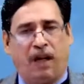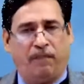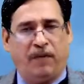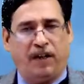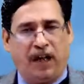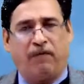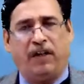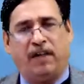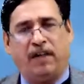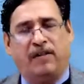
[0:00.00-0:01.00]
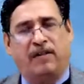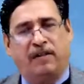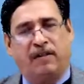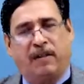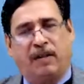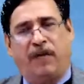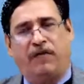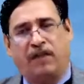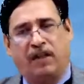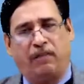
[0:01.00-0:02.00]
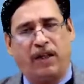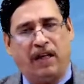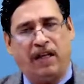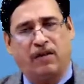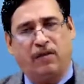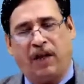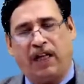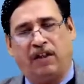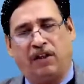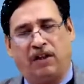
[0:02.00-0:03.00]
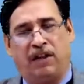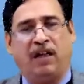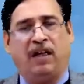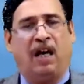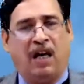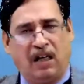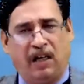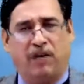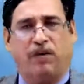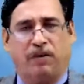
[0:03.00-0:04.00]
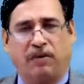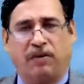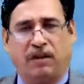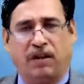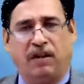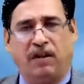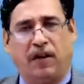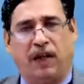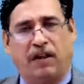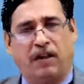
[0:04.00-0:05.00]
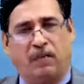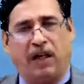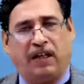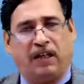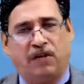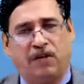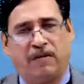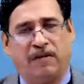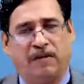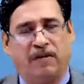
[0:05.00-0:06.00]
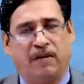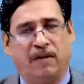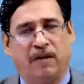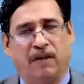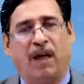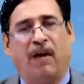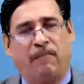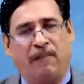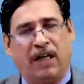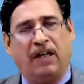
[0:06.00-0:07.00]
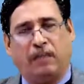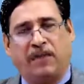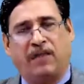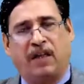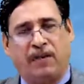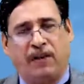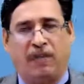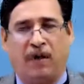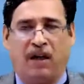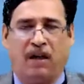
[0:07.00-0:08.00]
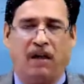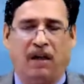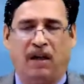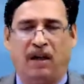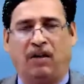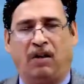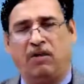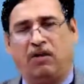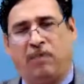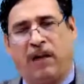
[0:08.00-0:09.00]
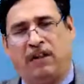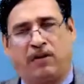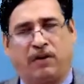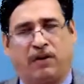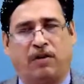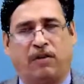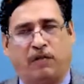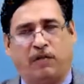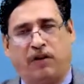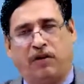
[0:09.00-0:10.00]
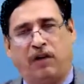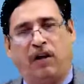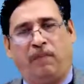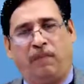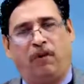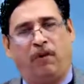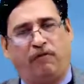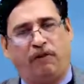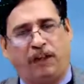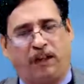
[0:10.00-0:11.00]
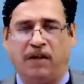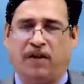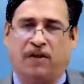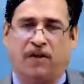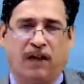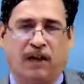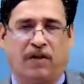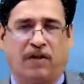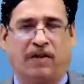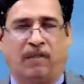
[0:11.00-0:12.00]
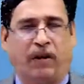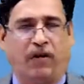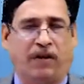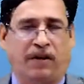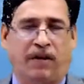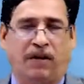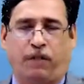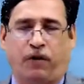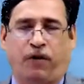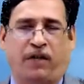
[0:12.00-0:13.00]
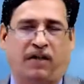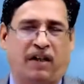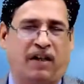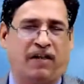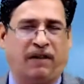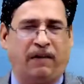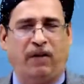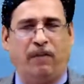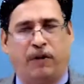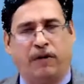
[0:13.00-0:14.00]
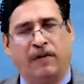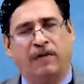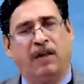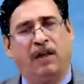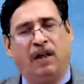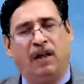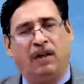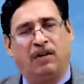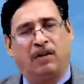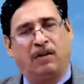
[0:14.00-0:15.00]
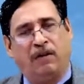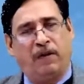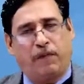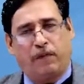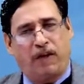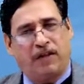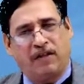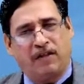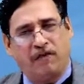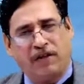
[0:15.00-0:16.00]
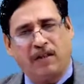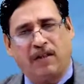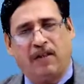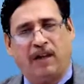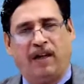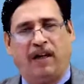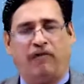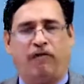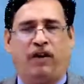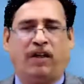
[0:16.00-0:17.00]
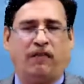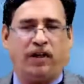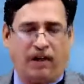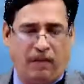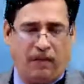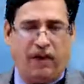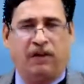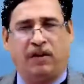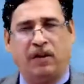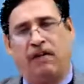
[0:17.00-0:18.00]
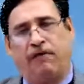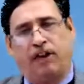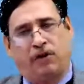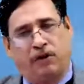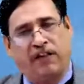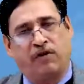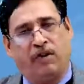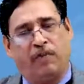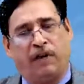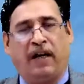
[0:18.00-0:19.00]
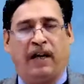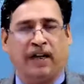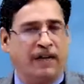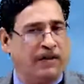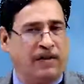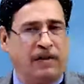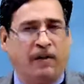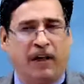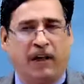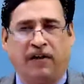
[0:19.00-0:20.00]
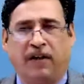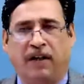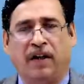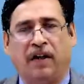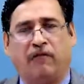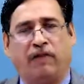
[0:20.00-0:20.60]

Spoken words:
nowadays, if somebody has to buy the share, he hardly goes in the market to buy the shares. Market means capital market. In order to buy the shares of a particular company, all we need is to actually simply contact the brokers. There are several brokers. So they will provide the services, and whatever company share I wish to actually buy, I can easily buy it with a